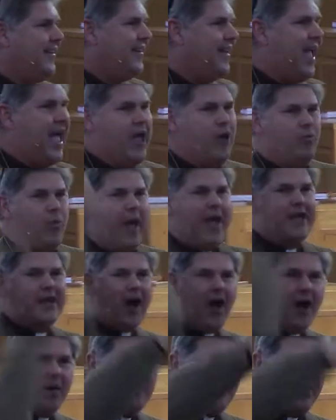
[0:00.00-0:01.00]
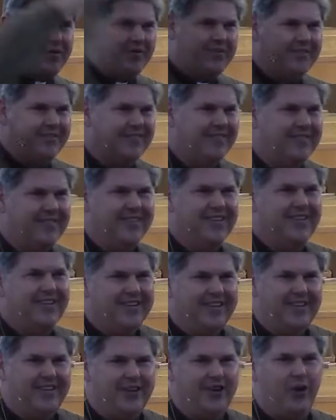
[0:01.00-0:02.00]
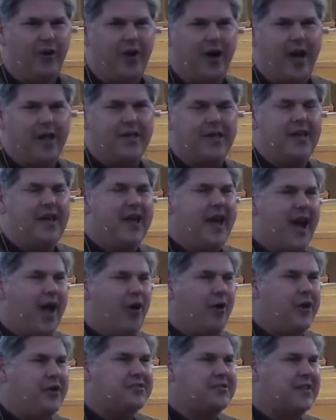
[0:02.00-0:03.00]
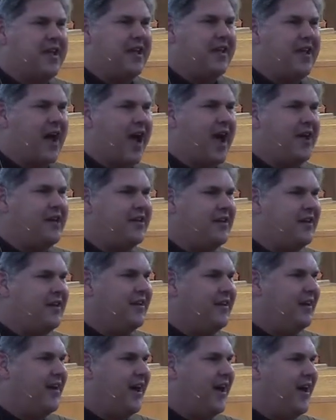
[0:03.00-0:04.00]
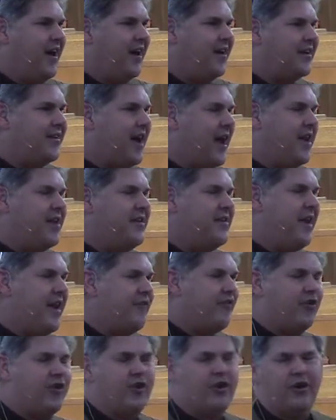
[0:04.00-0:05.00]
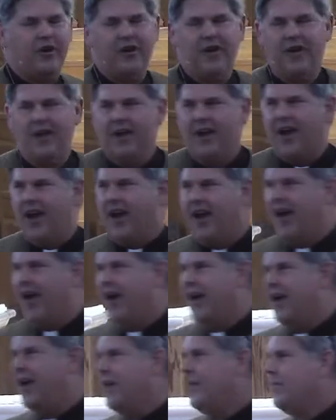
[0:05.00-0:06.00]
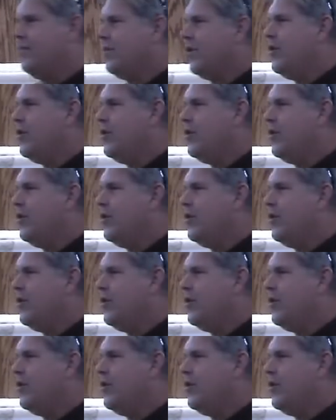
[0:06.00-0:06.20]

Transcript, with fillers: Hey, wake up. You know, I, I always say God, uh, God never uh,